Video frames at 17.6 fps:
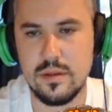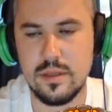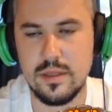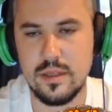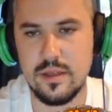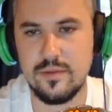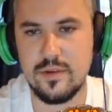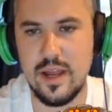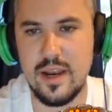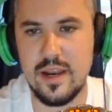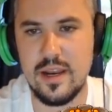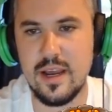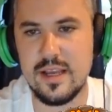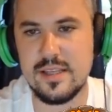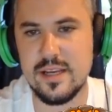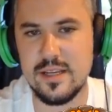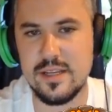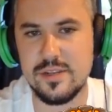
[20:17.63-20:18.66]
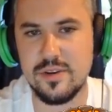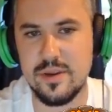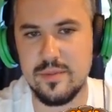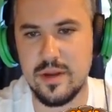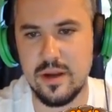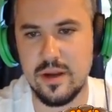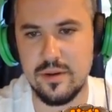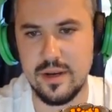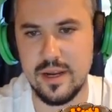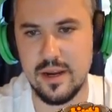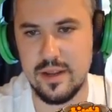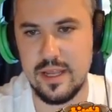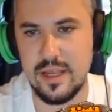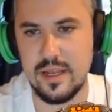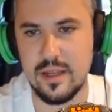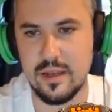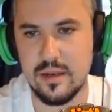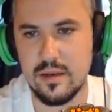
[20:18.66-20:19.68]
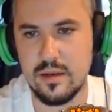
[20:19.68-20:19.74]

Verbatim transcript: You've got a nice ice cream cone there. Eat it.